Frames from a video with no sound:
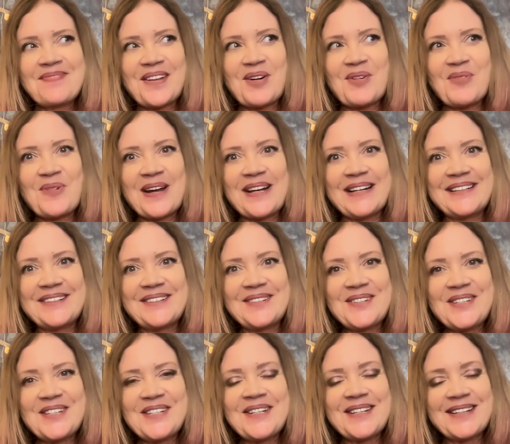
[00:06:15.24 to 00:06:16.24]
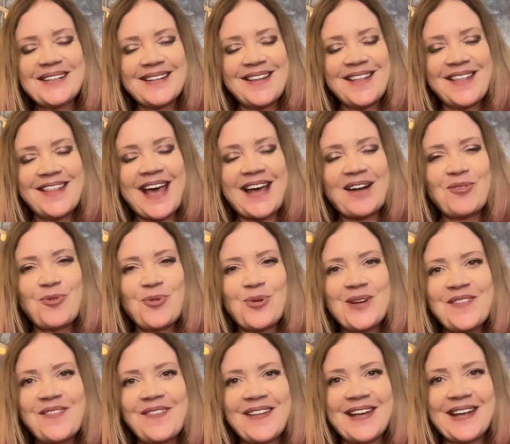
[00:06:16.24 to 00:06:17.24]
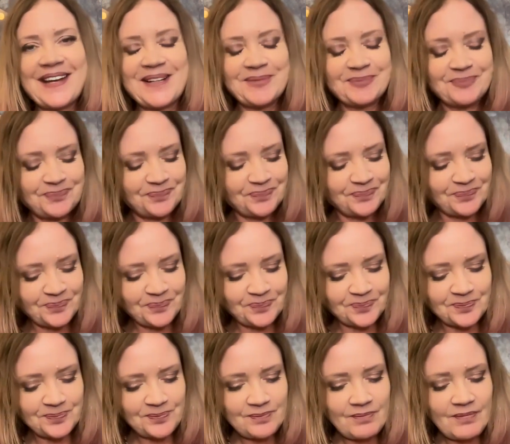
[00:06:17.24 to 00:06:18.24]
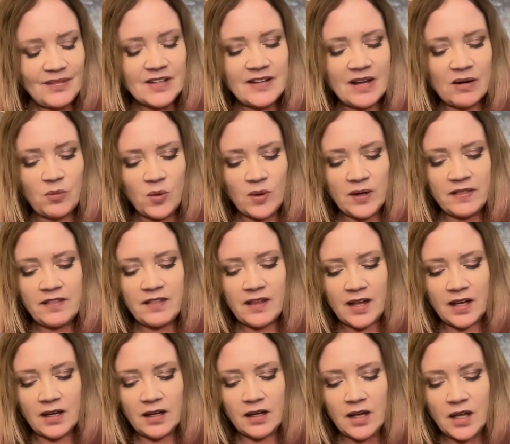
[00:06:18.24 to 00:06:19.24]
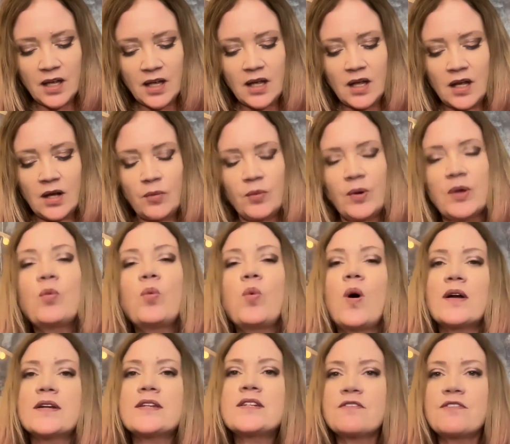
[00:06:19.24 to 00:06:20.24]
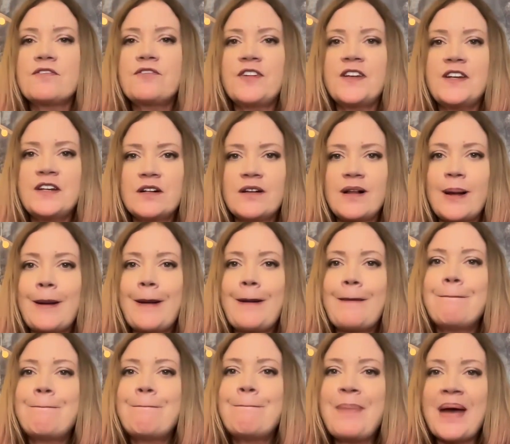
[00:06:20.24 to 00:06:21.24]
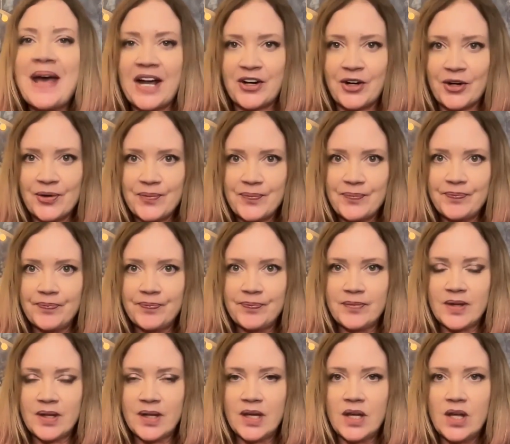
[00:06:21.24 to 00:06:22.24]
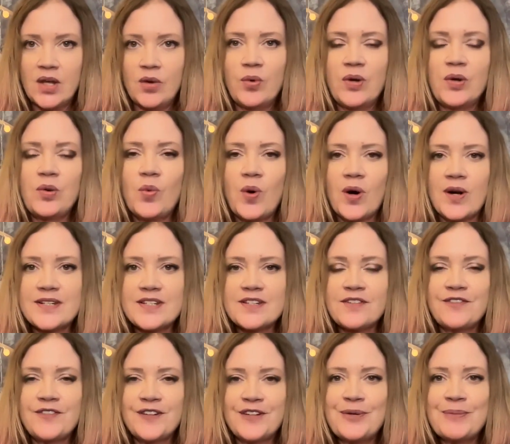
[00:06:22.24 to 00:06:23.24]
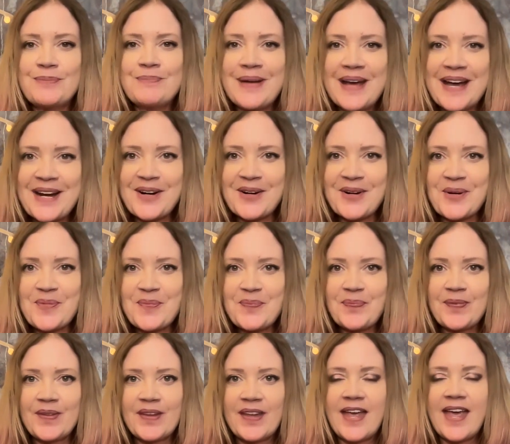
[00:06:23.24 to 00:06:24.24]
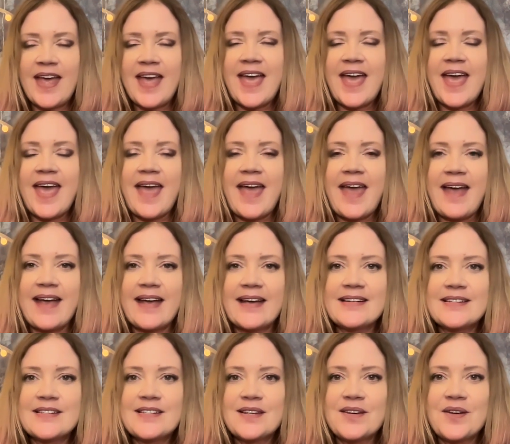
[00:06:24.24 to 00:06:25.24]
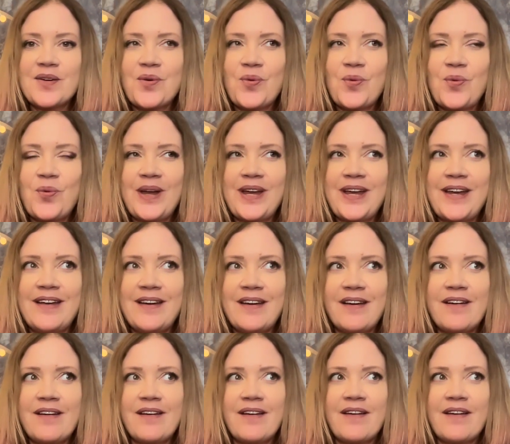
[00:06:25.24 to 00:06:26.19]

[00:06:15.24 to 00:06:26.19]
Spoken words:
around that one thing. That one thing. We want to feel better. We want to feel better. And we